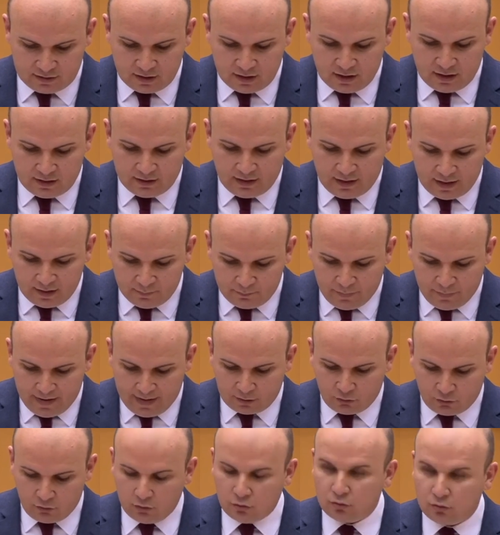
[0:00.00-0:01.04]
the
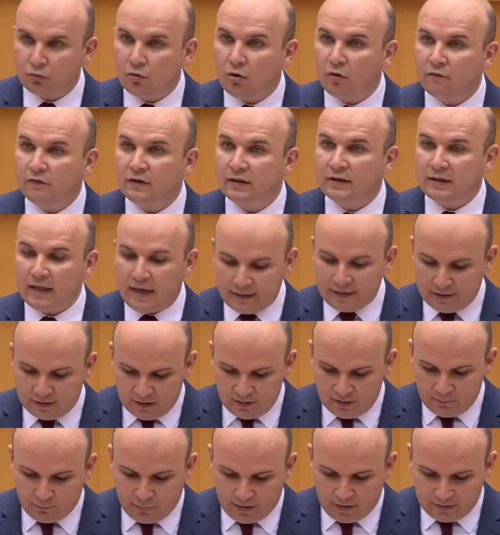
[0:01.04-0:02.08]
impact on the
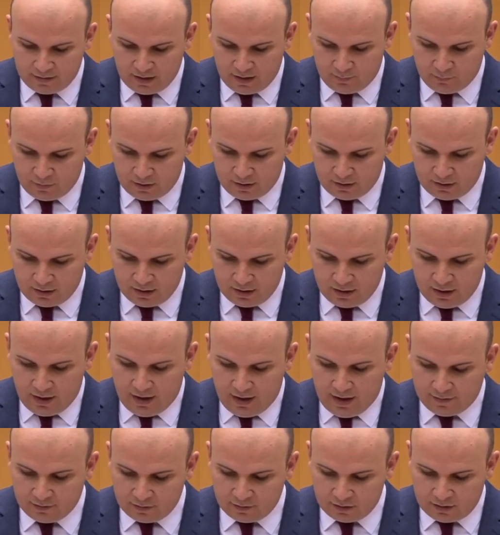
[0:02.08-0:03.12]
COVID-19 pandemic
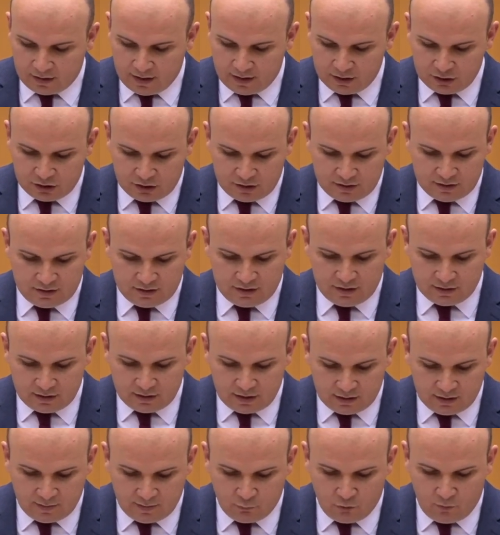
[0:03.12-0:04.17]
and the tensions in the
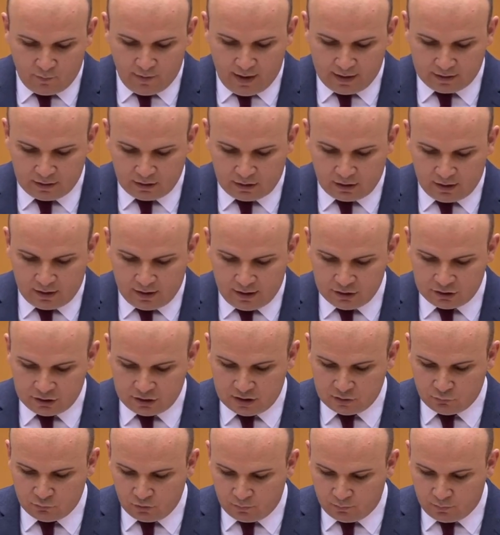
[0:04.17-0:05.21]
diplomatic
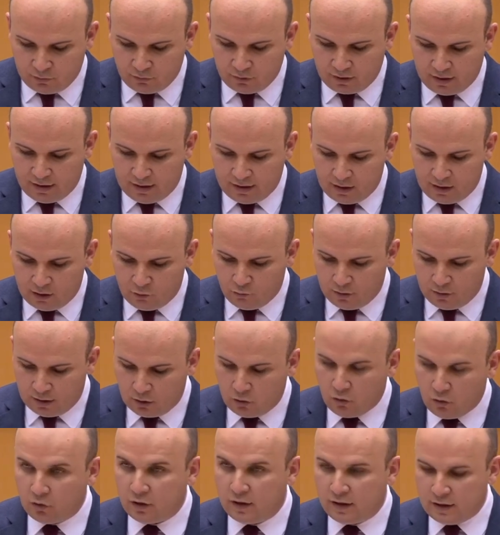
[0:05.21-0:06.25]
relations with Bulgaria were
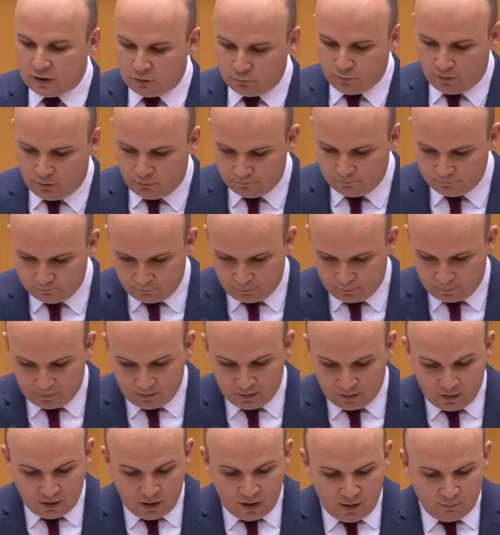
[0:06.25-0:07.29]
noted as well.
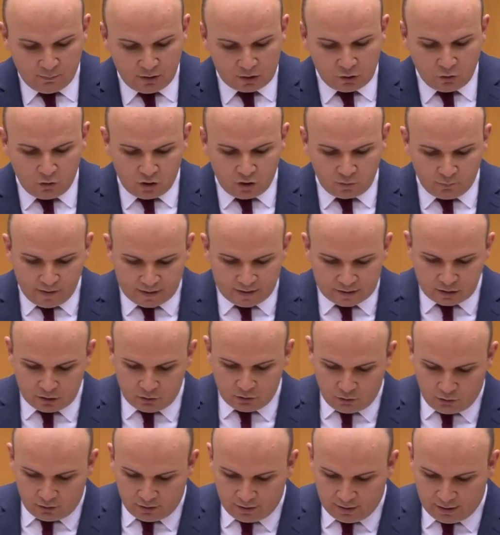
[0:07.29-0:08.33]
But North
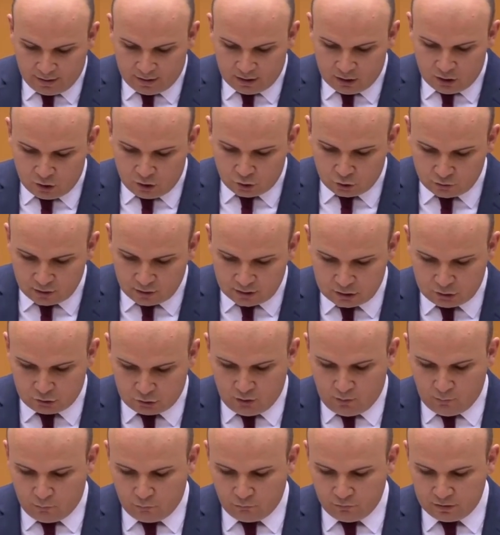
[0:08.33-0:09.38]
Macedonia shouldn't
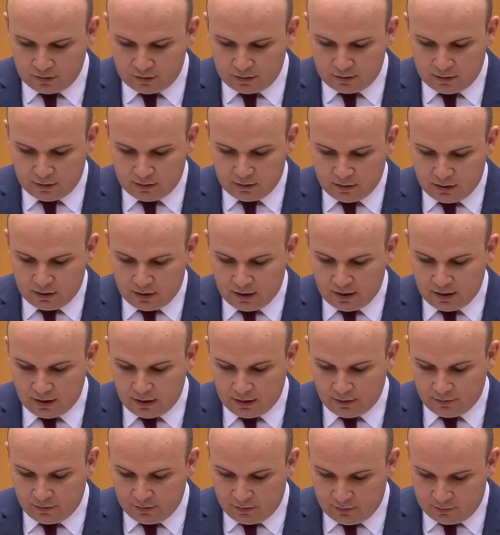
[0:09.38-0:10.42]
stop with
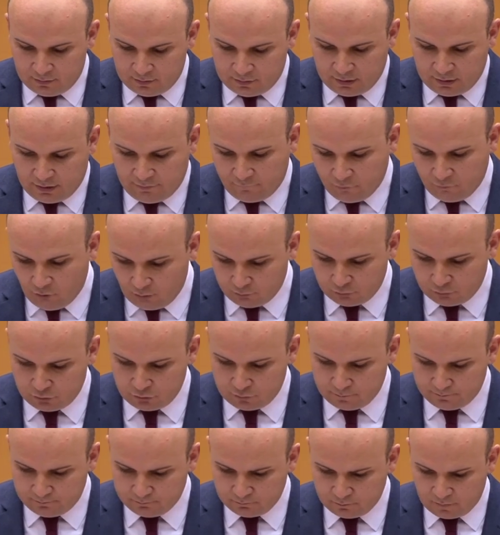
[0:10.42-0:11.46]
the reforms,
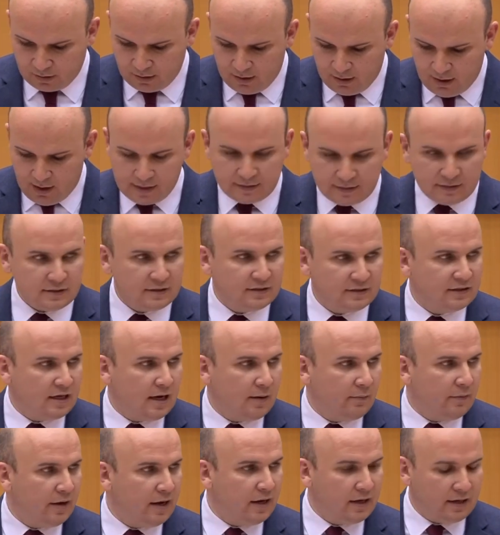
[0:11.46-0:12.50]
as in
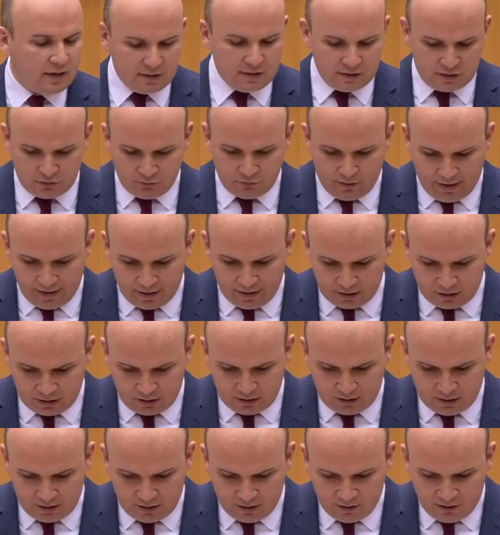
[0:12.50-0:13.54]
some areas like
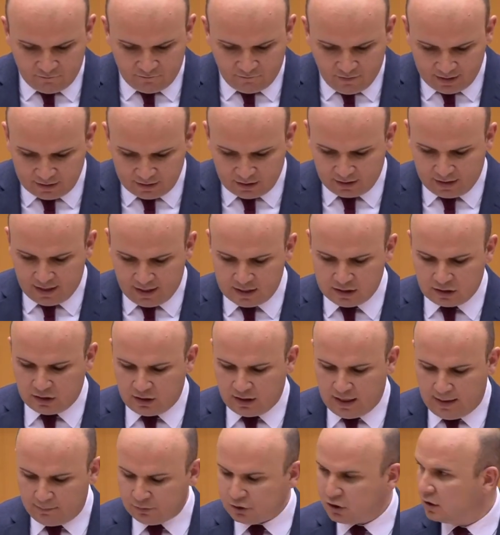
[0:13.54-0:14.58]
fight against
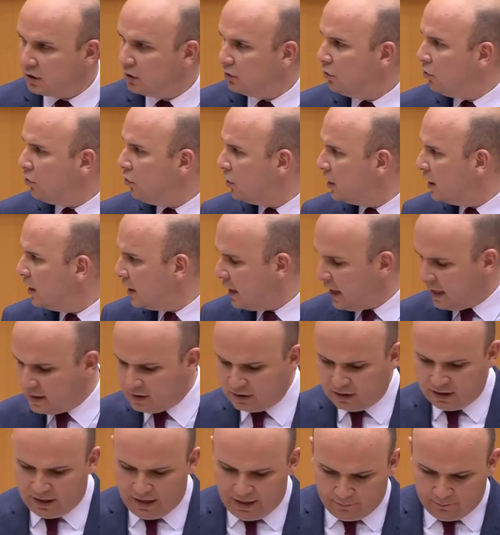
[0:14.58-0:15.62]
corruption, organised
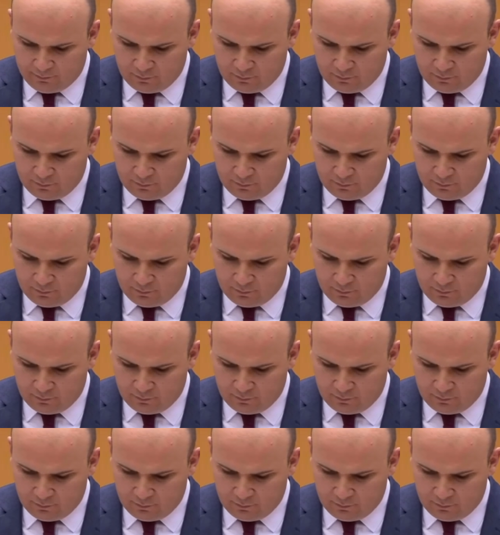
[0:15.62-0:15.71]
crime,